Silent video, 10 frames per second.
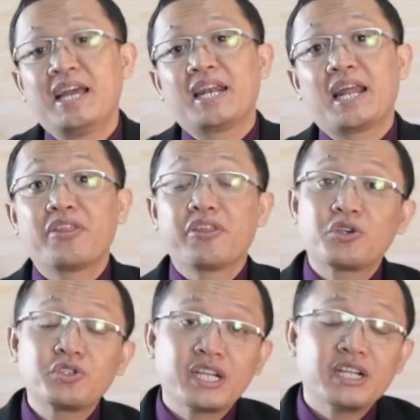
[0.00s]
Now,
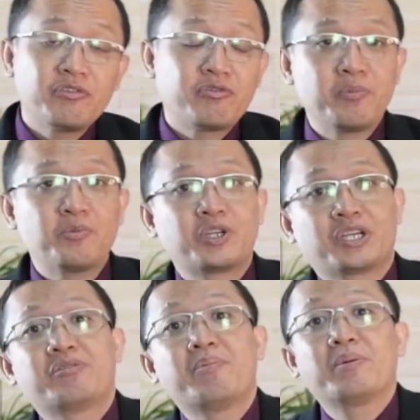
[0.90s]
theoretical
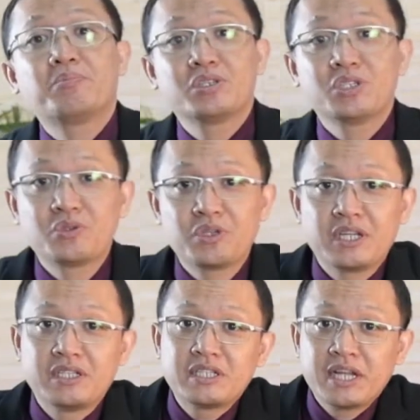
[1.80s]
framework, remember
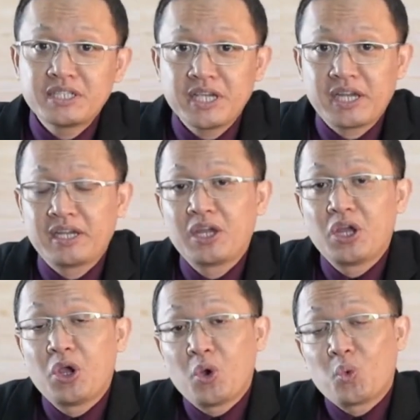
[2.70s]
students, let's say
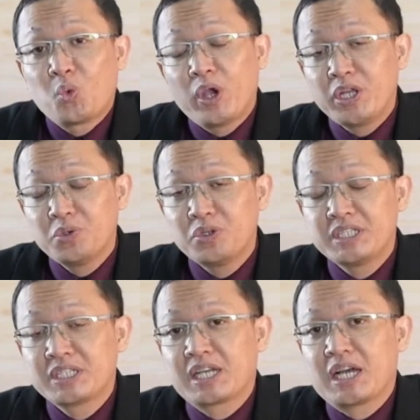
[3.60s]
when you
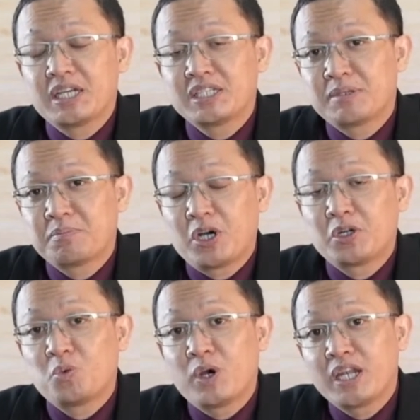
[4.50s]
discuss
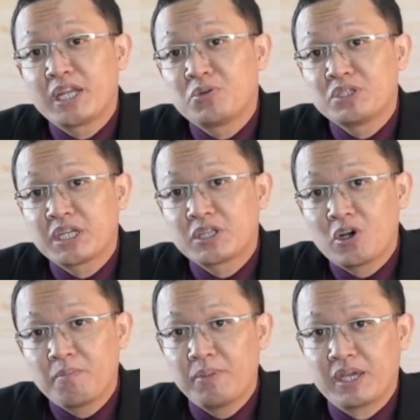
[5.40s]
about one linguistic
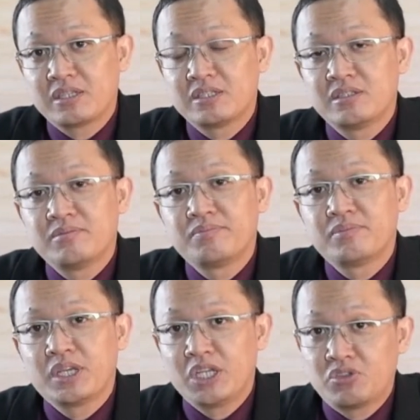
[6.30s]
topics,
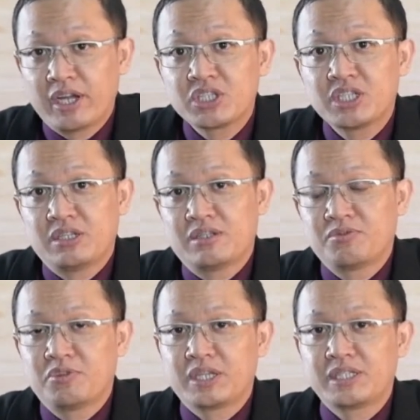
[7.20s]
interaction,
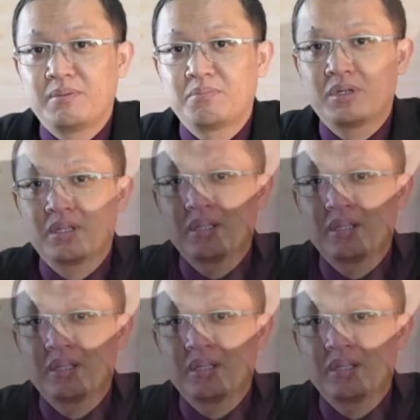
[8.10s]
for example,